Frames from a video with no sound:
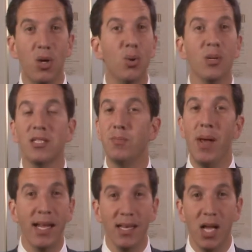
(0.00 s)
who were
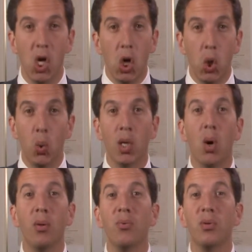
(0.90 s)
spent, who were
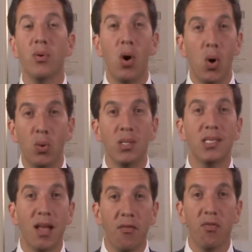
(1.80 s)
going through their own
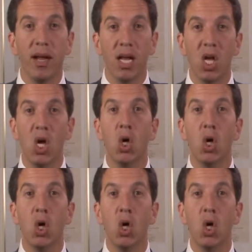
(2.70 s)
suffering,